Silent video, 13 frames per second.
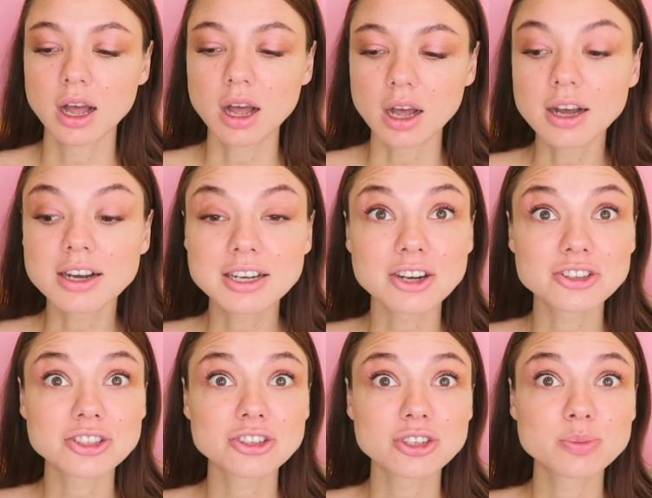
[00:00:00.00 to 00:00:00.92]
It's gonna be
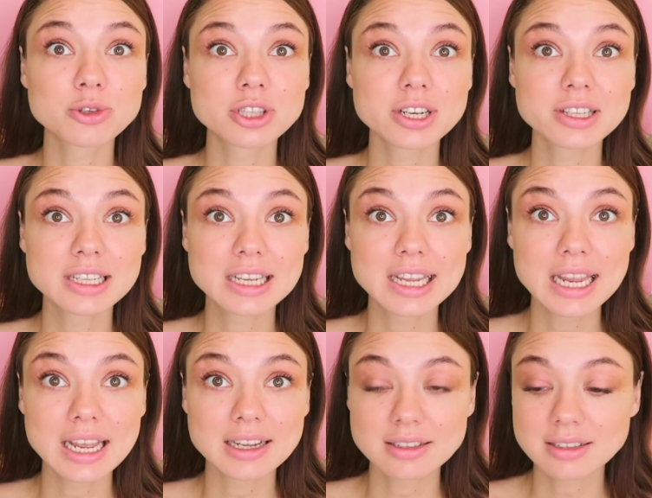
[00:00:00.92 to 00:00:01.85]
an
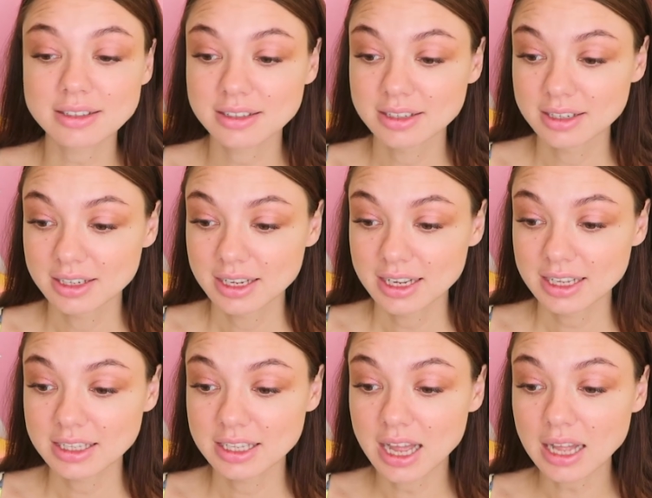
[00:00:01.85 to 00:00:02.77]
ultrasound.
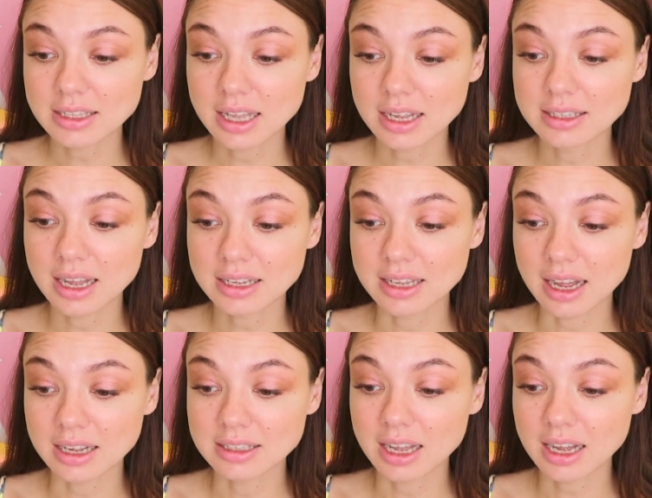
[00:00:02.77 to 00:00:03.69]
Yes, yes, yes,
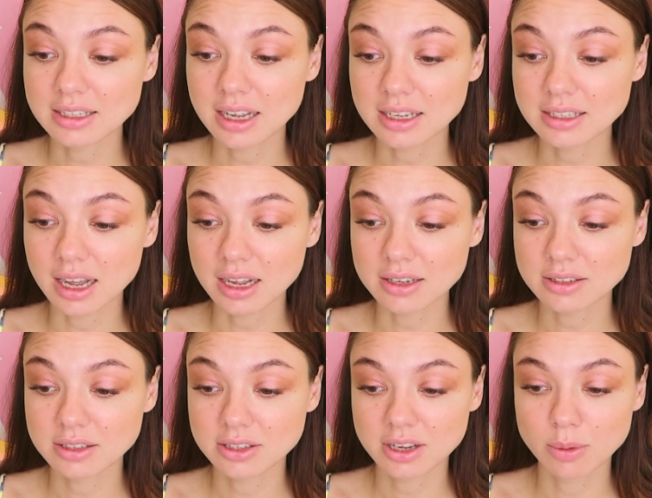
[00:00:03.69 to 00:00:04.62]
yes, yes, yes,
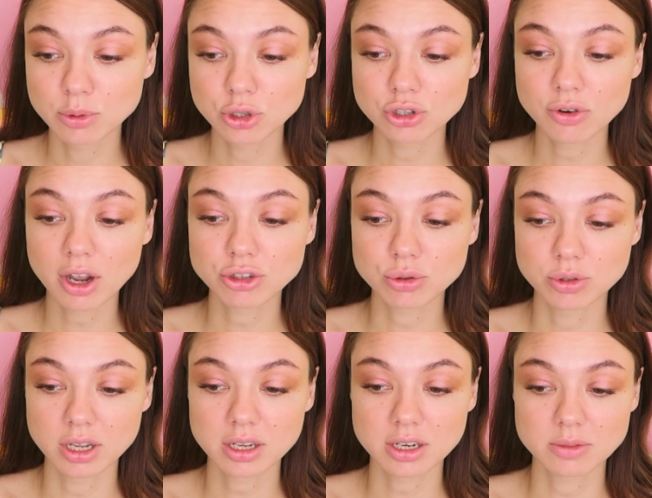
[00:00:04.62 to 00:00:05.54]
yes. It looks
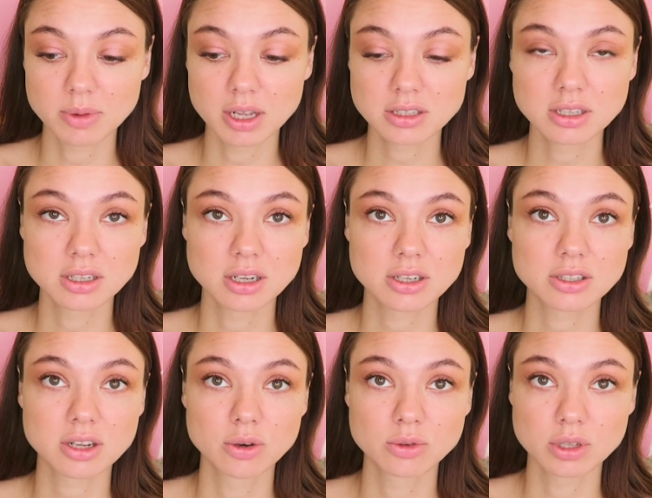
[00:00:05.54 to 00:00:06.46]
like a
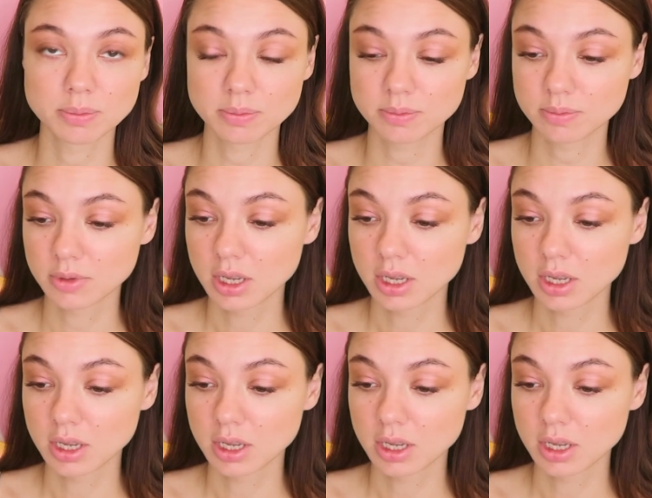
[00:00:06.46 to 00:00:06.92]
splash gum